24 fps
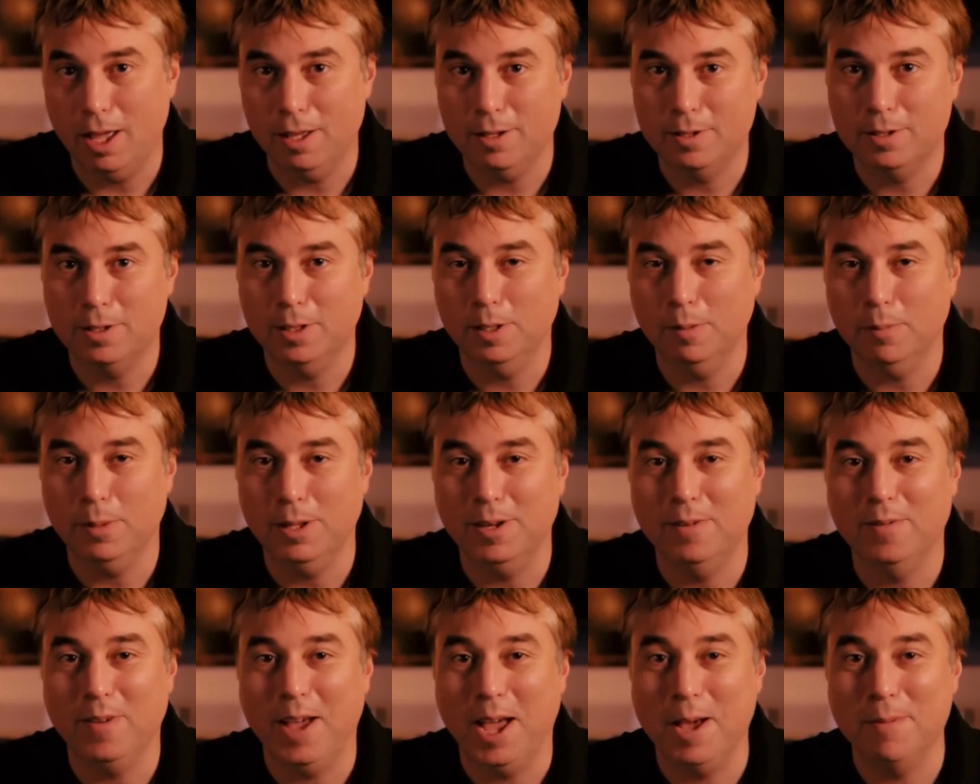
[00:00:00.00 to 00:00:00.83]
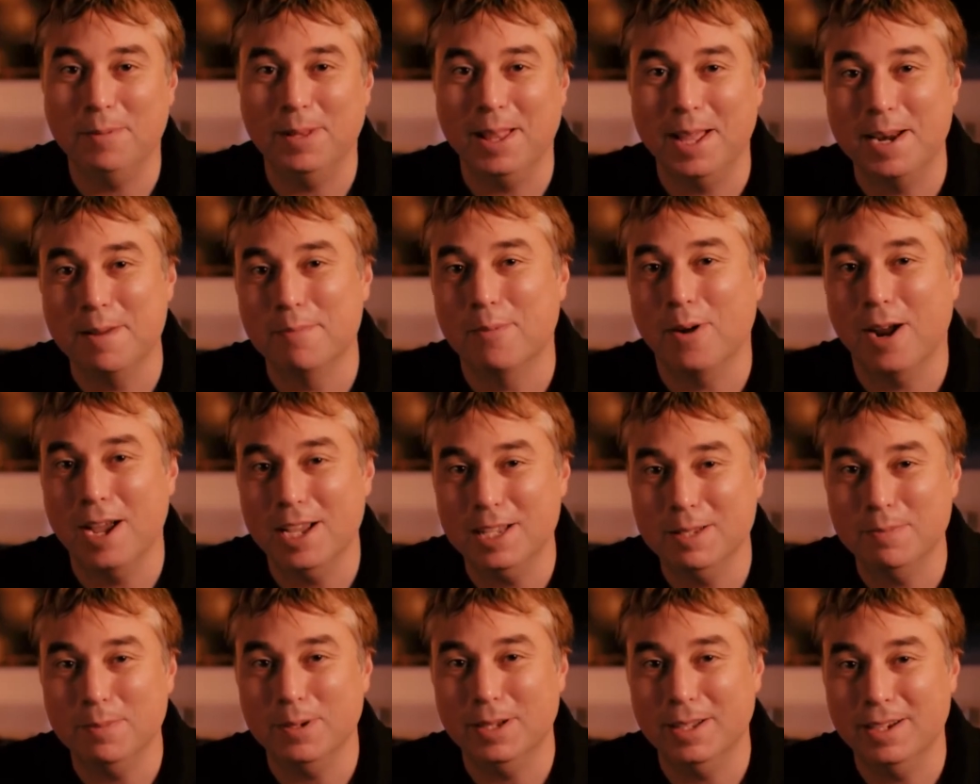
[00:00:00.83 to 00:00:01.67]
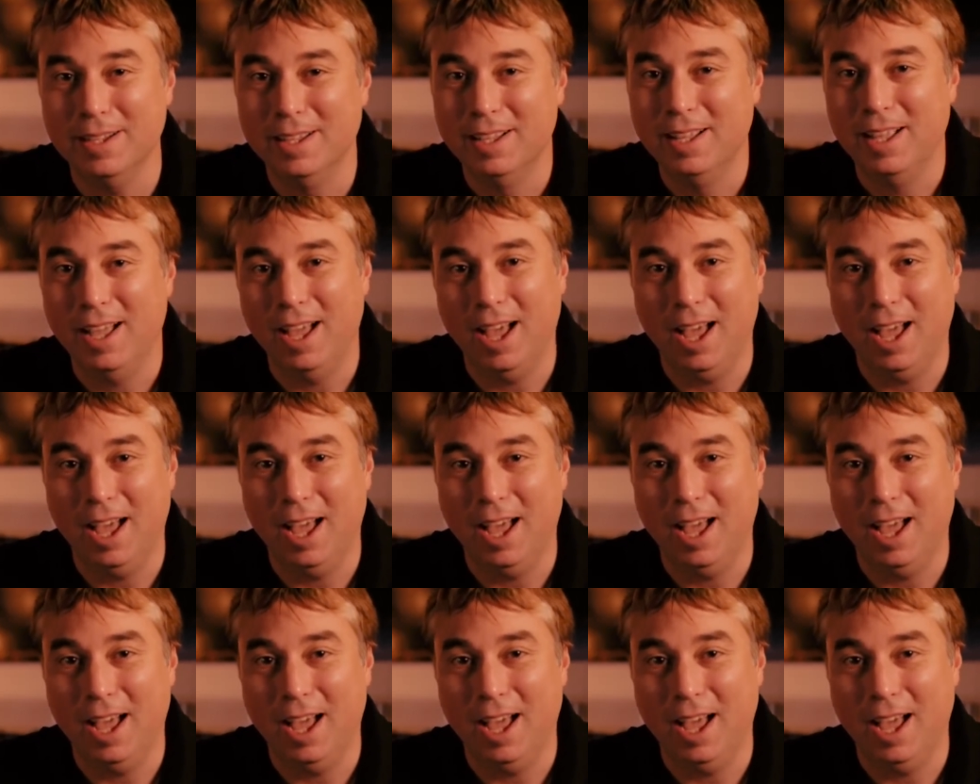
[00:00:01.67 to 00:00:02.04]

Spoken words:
still being a viable enterprise, but